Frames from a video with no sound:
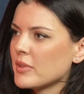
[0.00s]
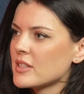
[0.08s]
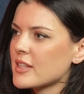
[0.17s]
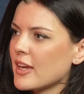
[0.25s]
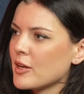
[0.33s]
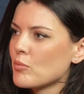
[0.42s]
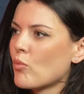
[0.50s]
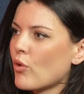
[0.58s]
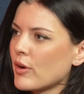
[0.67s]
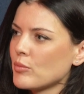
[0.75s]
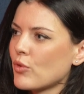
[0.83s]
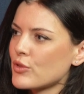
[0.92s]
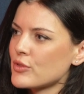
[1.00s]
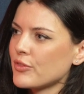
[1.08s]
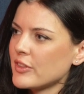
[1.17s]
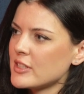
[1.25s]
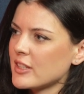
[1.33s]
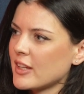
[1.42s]
but it's getting more and more
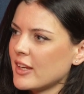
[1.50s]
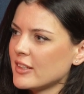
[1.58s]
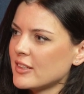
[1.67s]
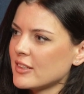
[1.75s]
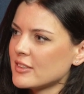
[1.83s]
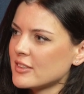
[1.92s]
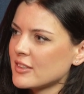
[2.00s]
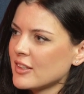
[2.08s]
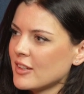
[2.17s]
sophisticated,